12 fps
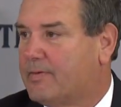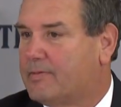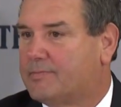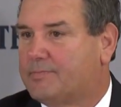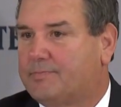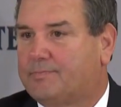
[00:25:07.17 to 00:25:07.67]
Do you
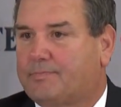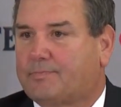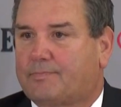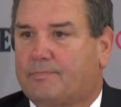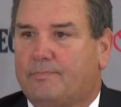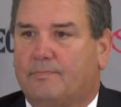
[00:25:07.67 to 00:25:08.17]
feel like
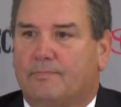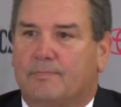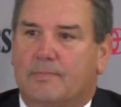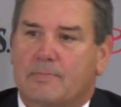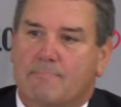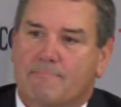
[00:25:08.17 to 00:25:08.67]
this is
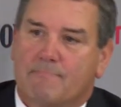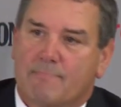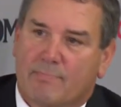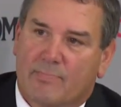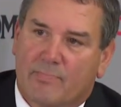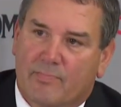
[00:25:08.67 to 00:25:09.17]
a
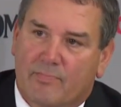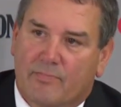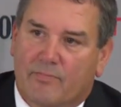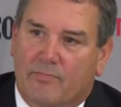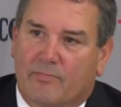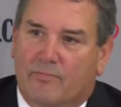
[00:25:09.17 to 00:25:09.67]
second
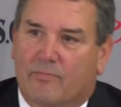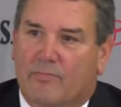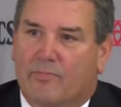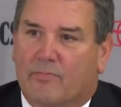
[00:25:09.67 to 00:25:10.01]
chance for your